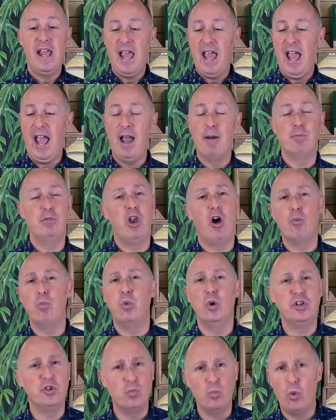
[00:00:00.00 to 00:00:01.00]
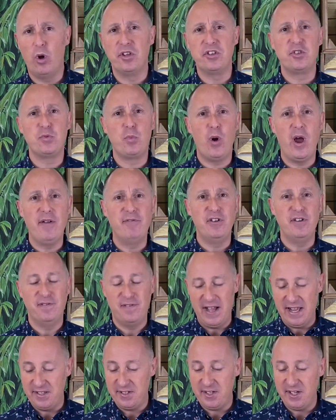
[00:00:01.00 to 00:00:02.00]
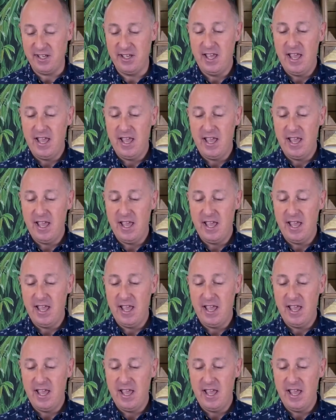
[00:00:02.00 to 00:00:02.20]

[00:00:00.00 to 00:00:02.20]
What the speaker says: like wooden ones, whatever you fancy.